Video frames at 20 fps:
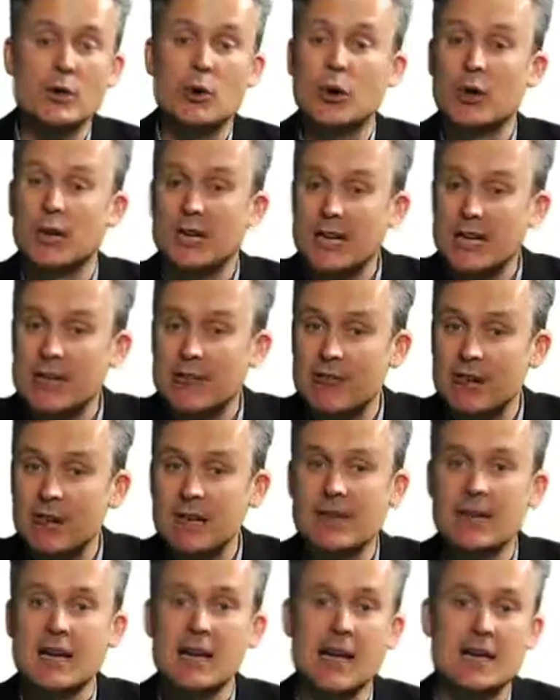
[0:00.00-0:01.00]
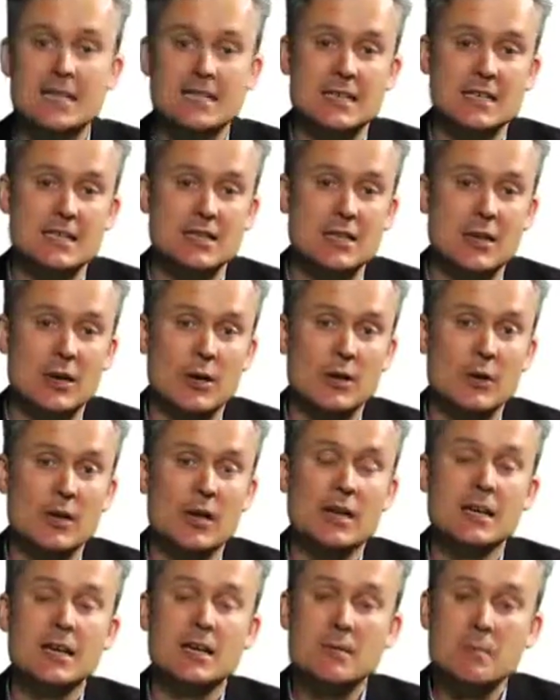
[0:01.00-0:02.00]
or gearing as it is known,
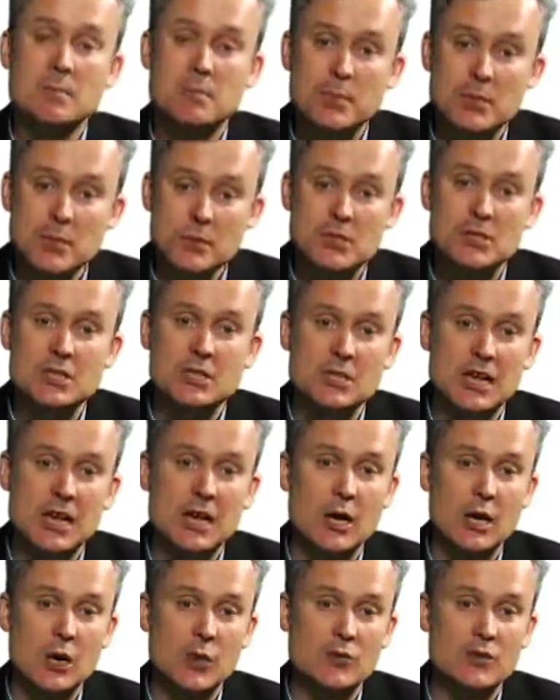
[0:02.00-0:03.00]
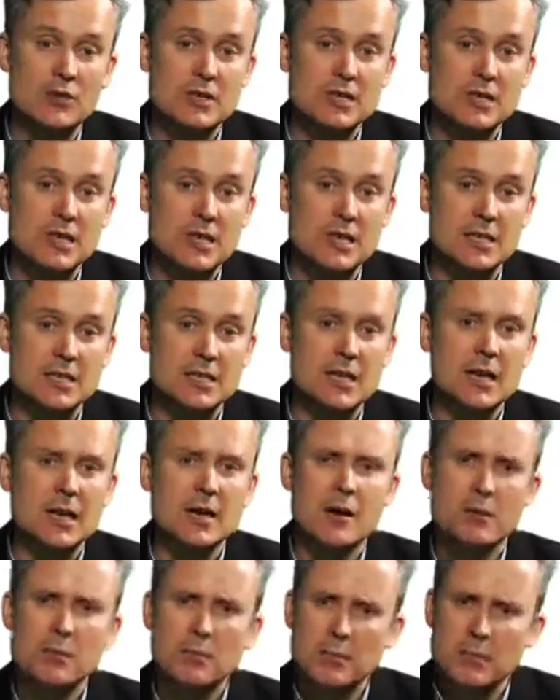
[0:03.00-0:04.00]
can boost shareholder returns,
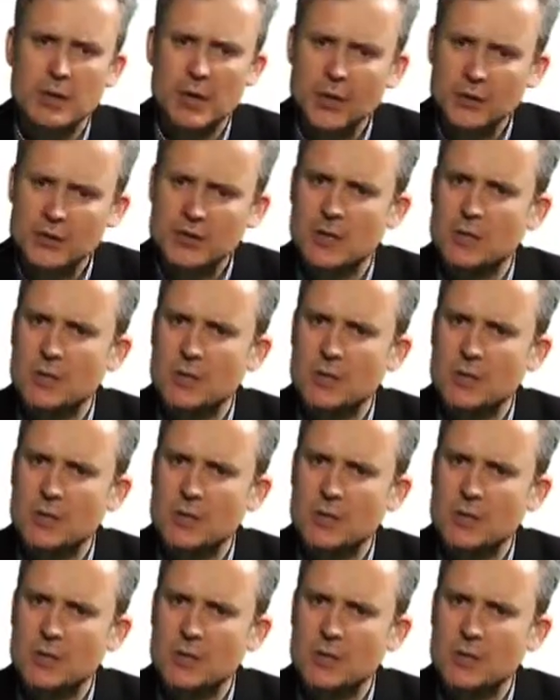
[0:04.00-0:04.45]
but it also